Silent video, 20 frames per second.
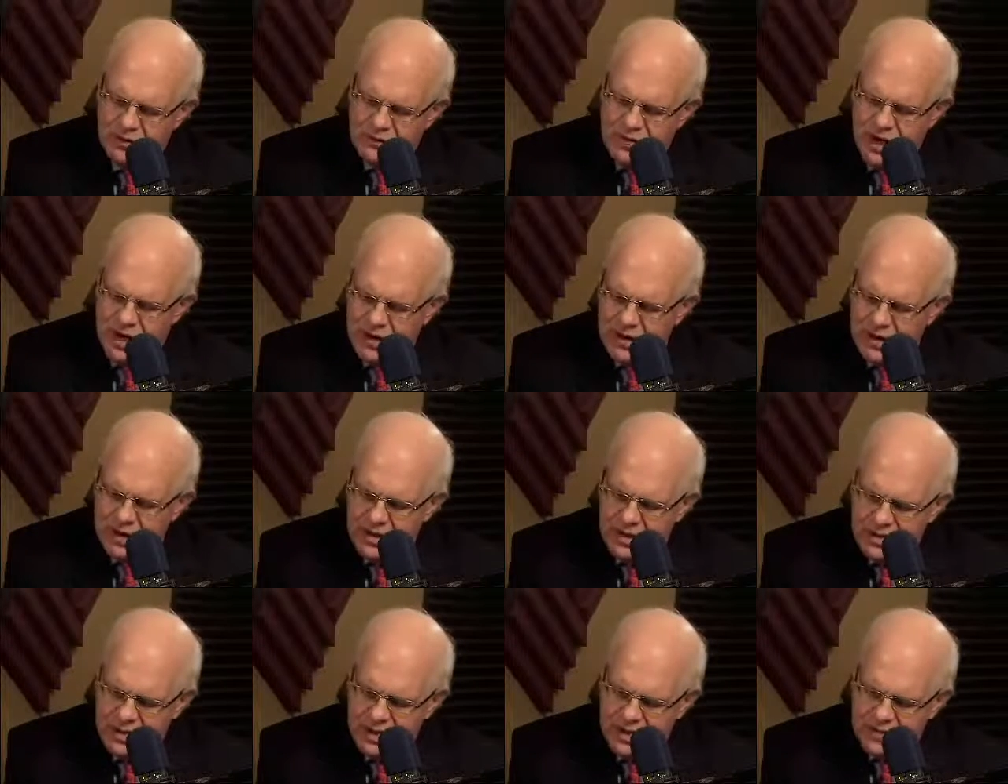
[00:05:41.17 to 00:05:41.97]
we've done.
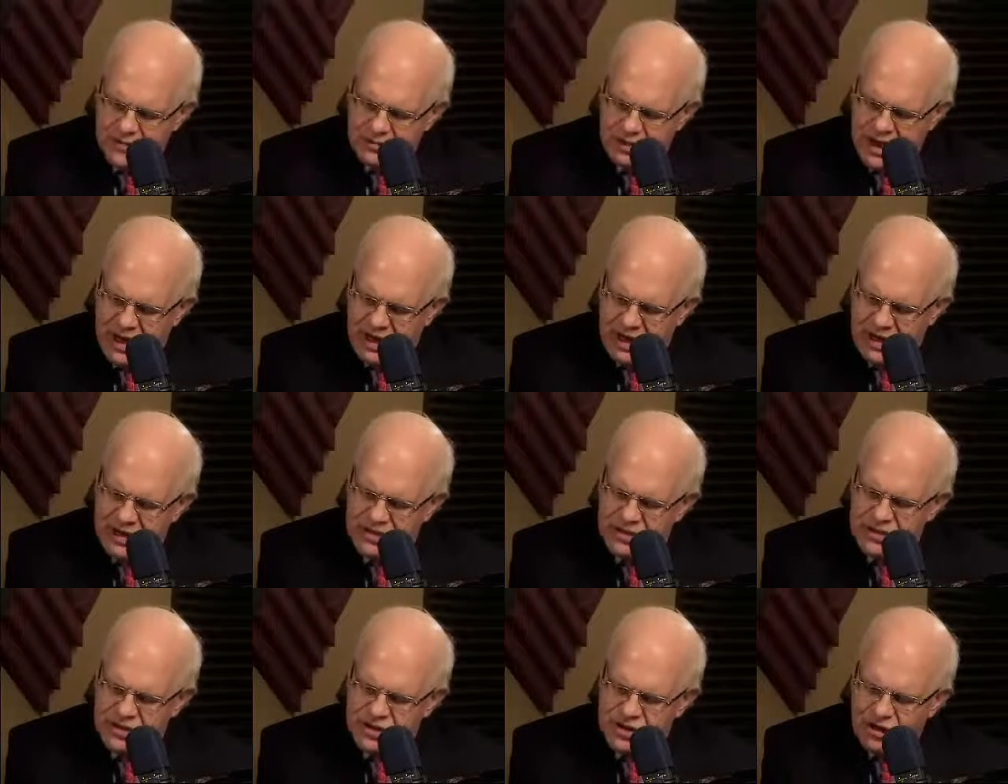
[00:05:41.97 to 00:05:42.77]
The
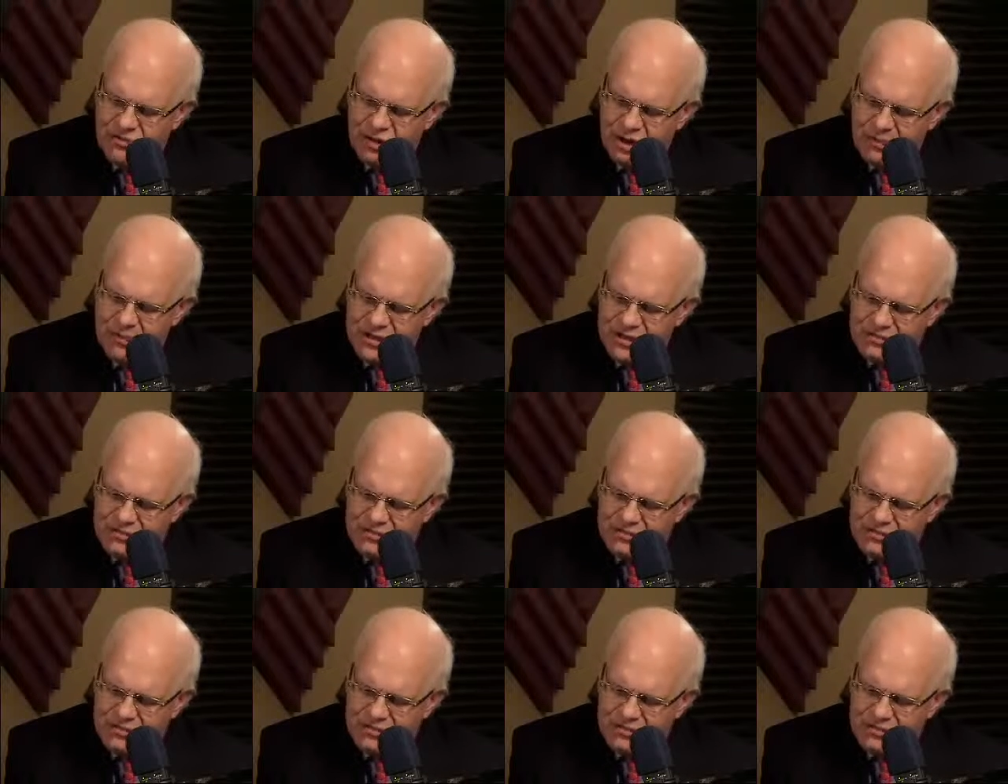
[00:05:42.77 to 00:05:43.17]
Israelis, General